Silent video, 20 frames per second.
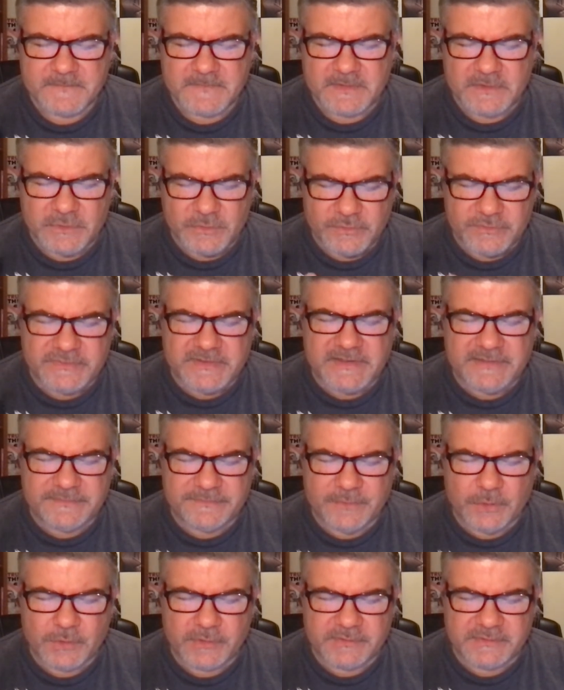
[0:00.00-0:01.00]
Use these
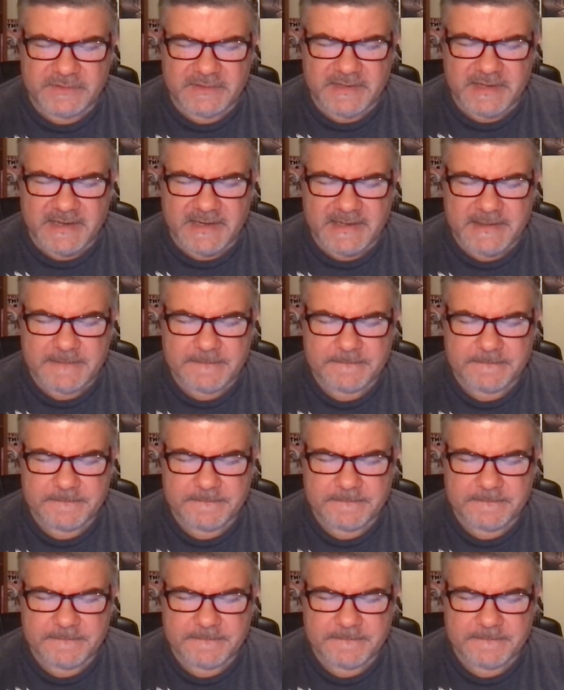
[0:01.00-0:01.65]
folks today